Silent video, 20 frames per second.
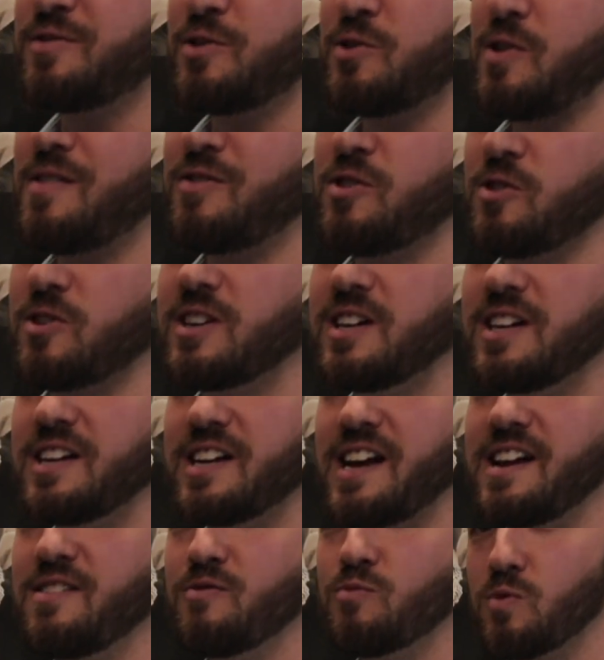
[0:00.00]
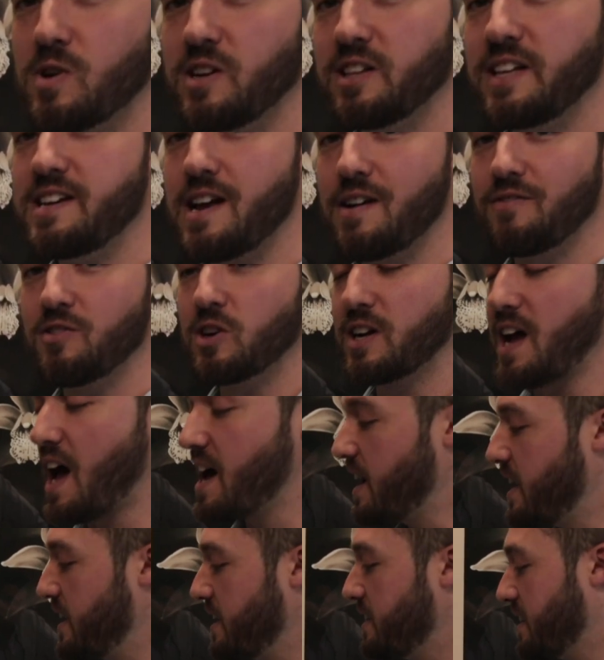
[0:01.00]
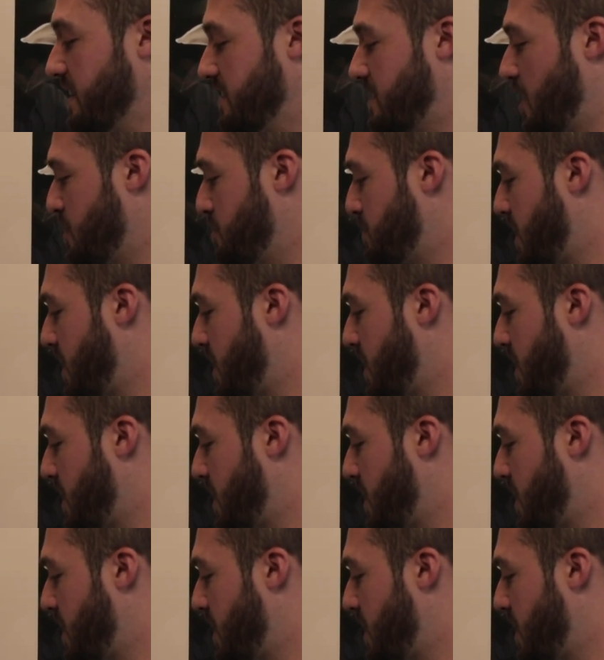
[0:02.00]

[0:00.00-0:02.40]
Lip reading: forever and really never got anything done